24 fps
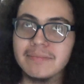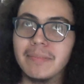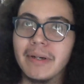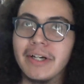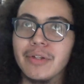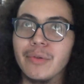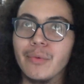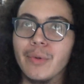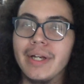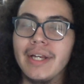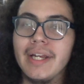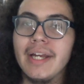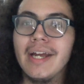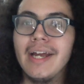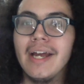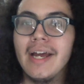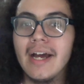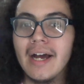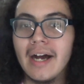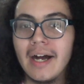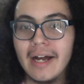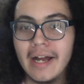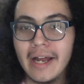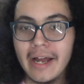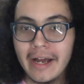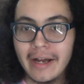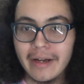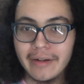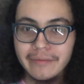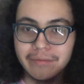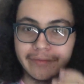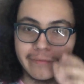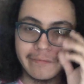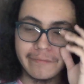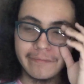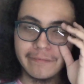By the way, I
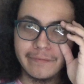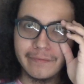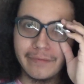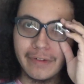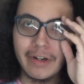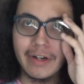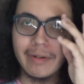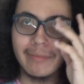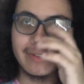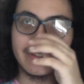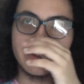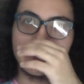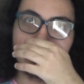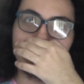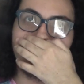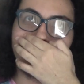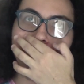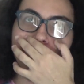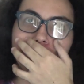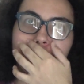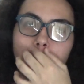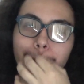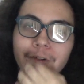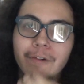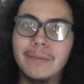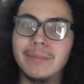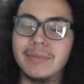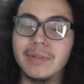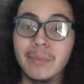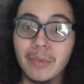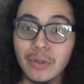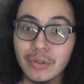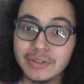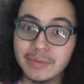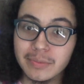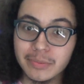have very much so confirmed
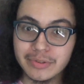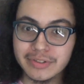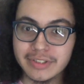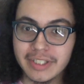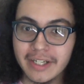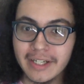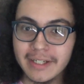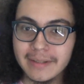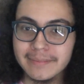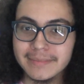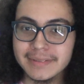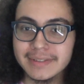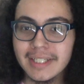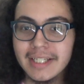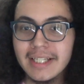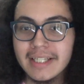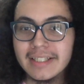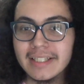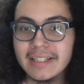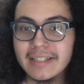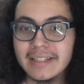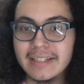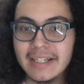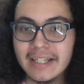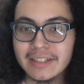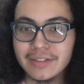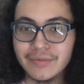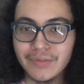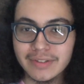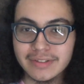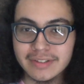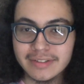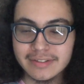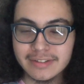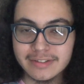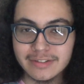multiple times the next
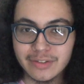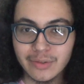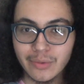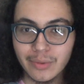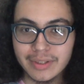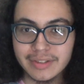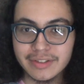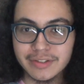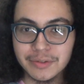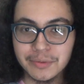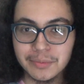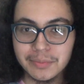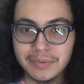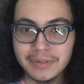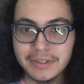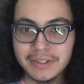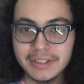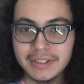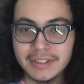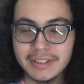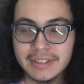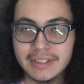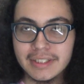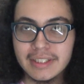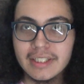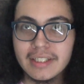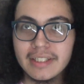Versus is going to be